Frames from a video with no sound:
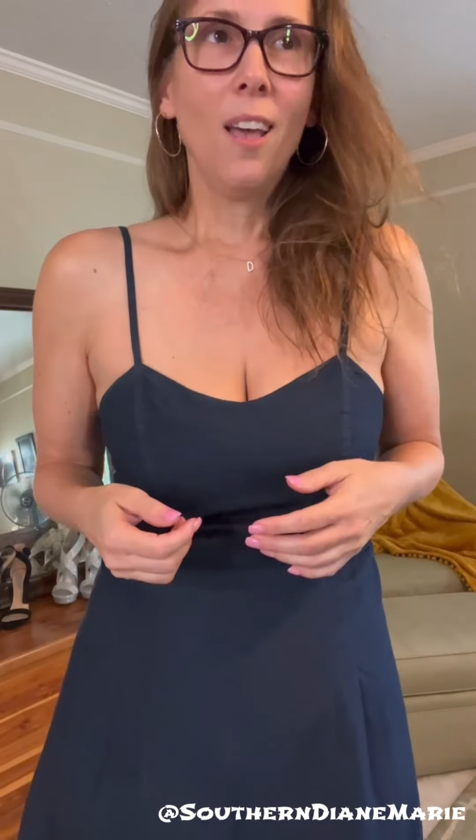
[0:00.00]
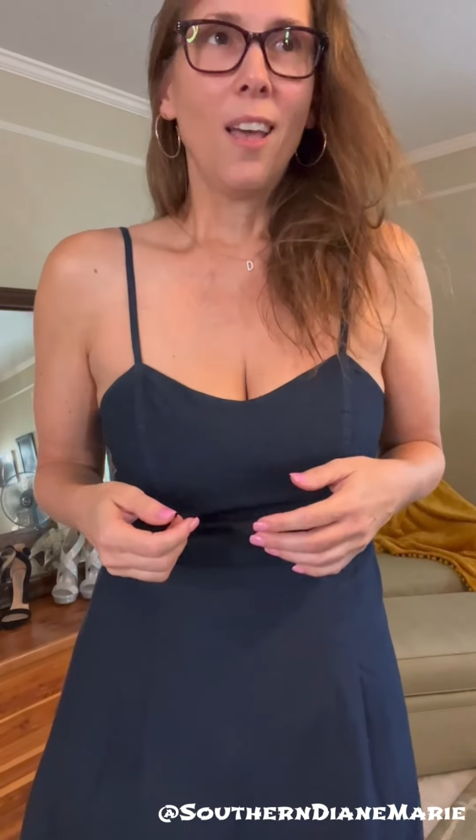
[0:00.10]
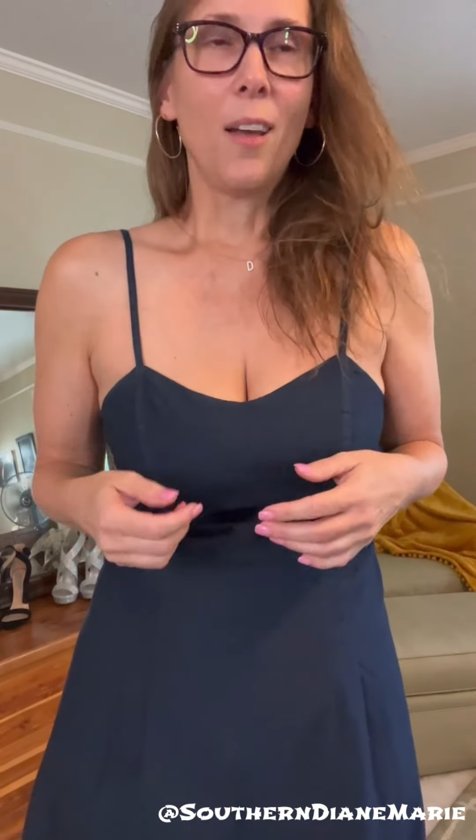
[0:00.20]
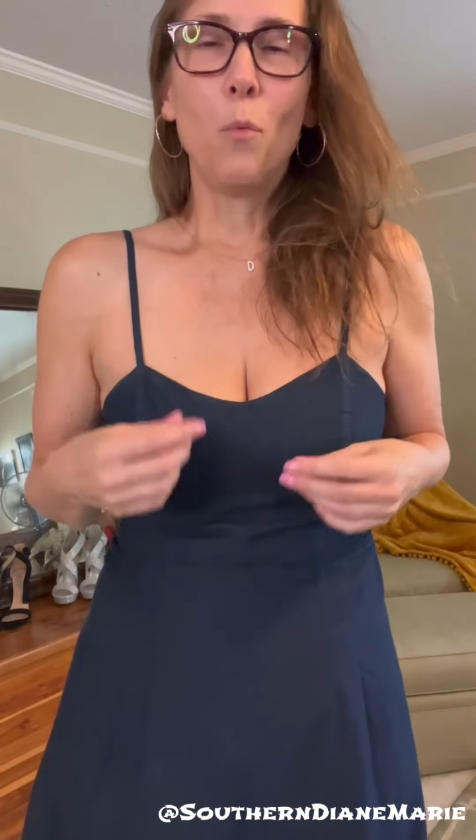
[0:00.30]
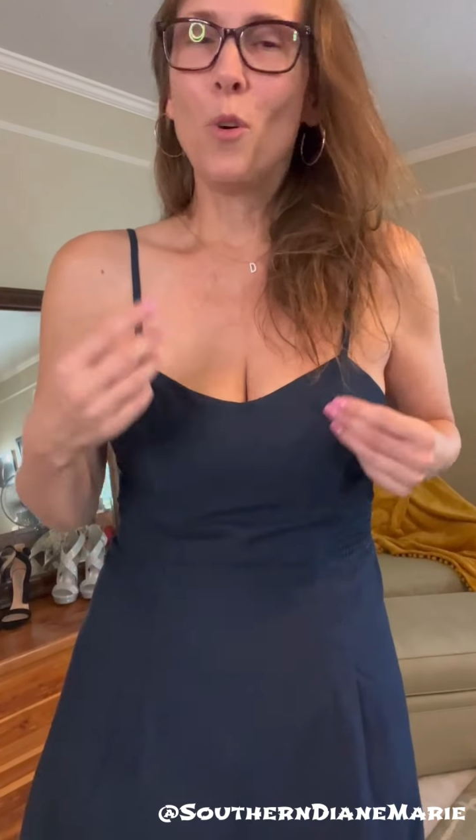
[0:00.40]

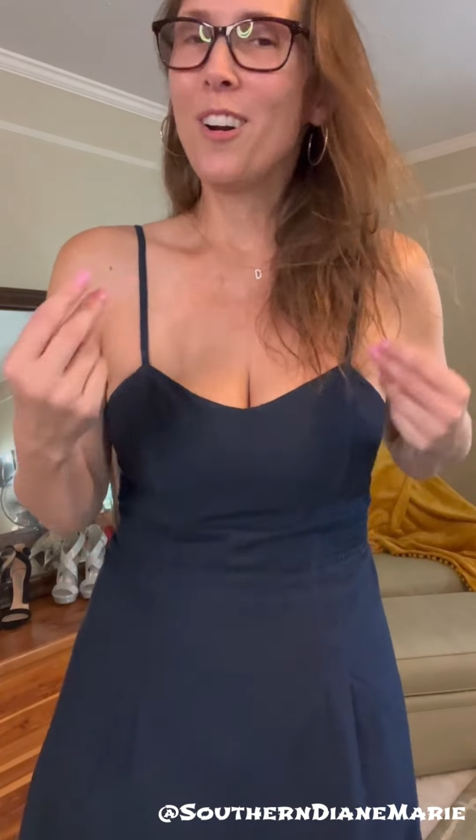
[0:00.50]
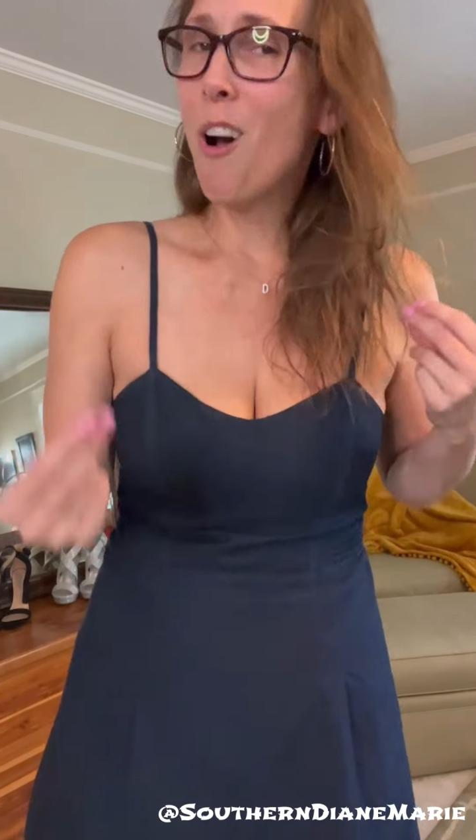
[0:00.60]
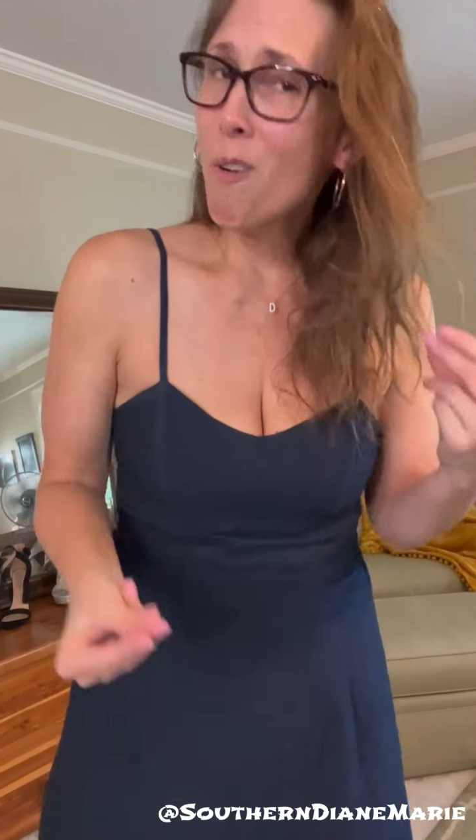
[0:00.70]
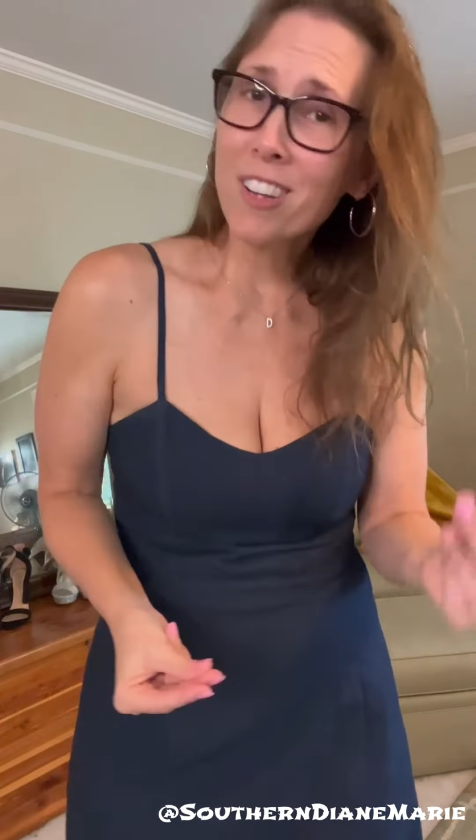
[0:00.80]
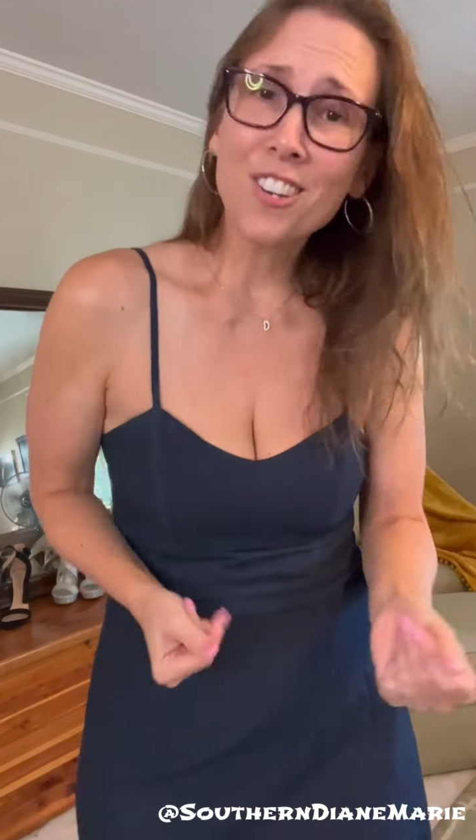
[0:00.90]
and we're
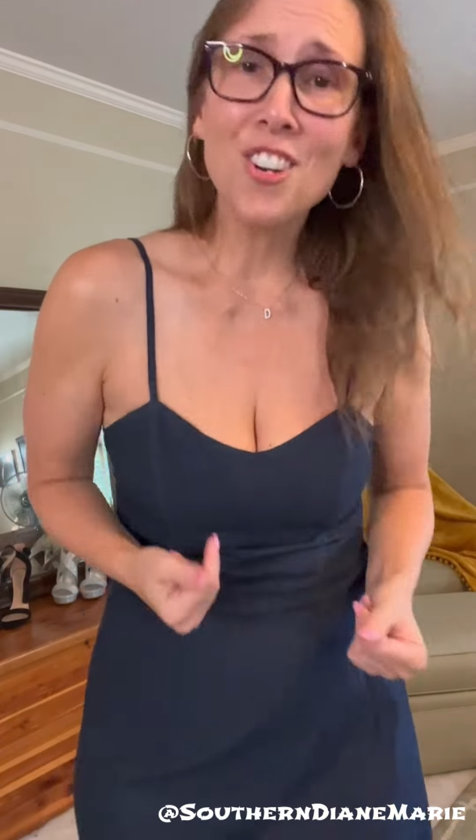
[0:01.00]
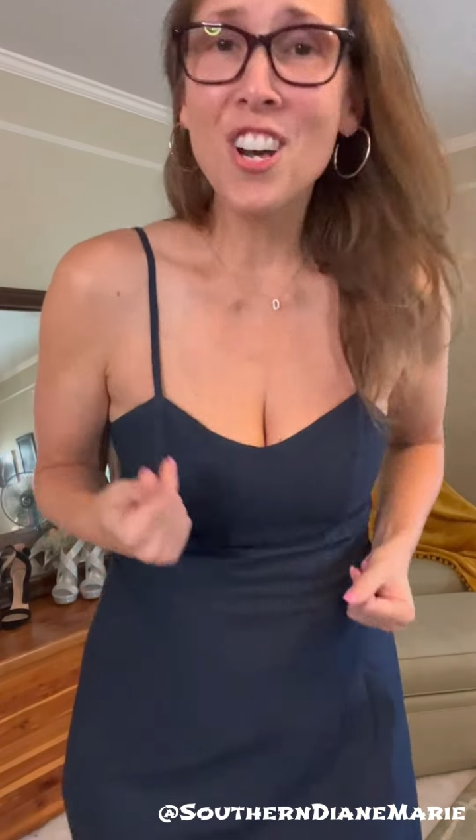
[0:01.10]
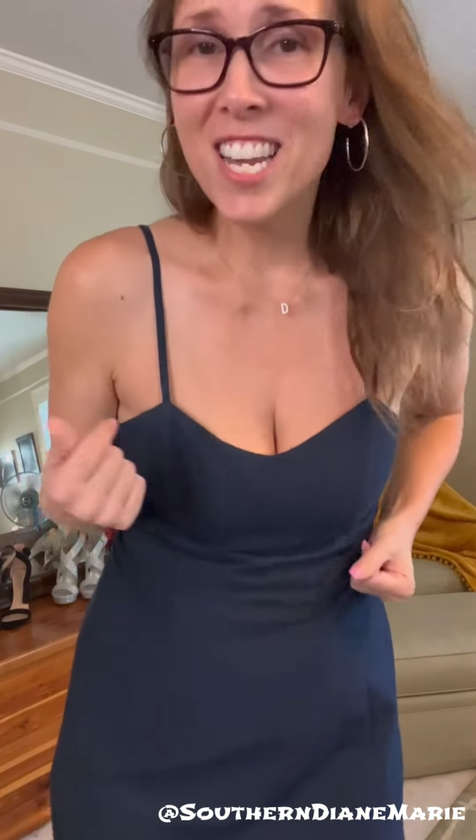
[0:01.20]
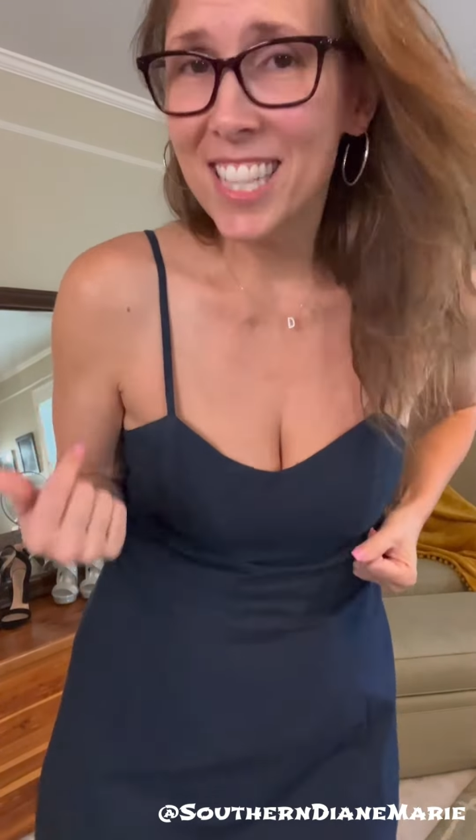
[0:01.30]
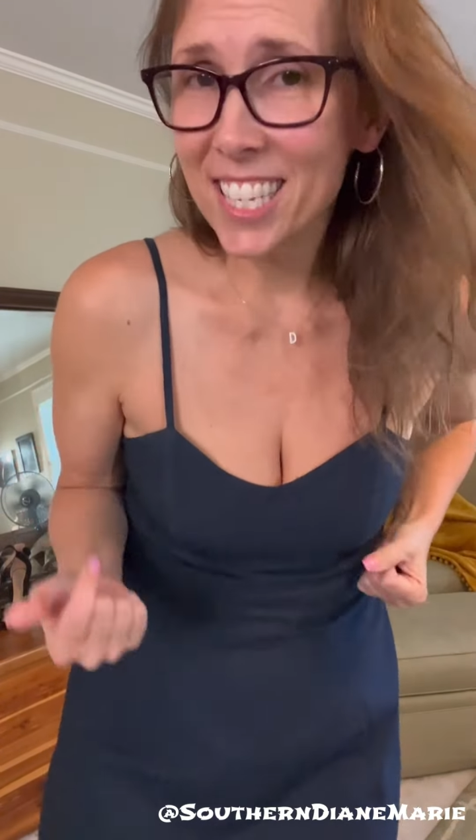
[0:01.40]
going
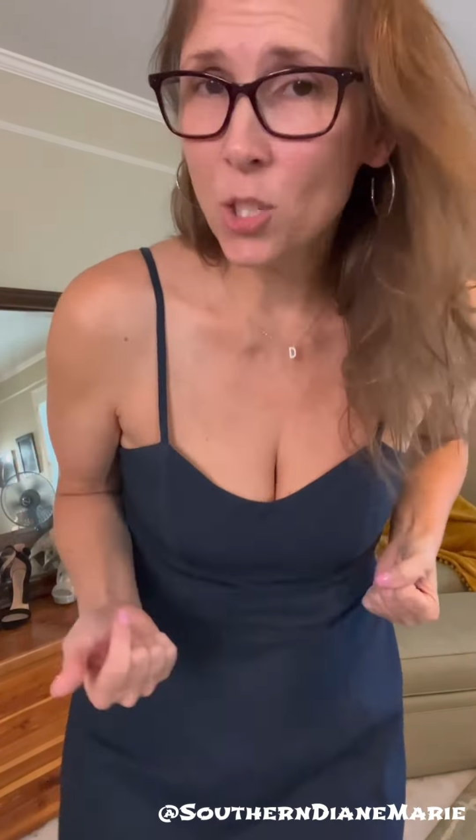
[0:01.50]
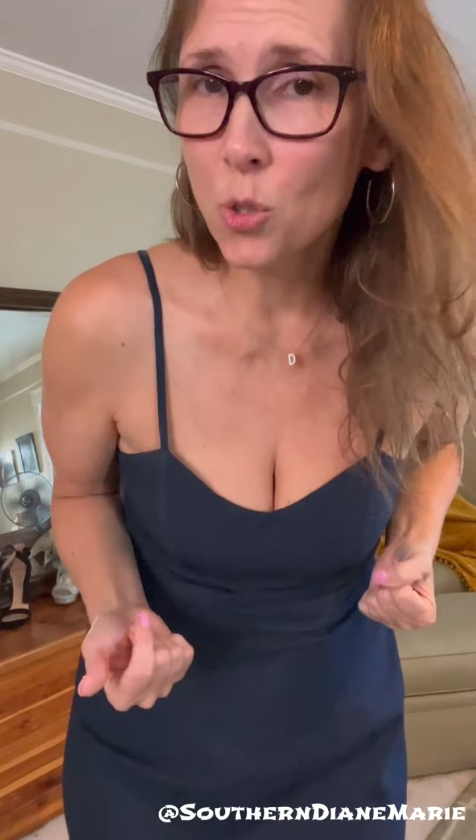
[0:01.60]
good and things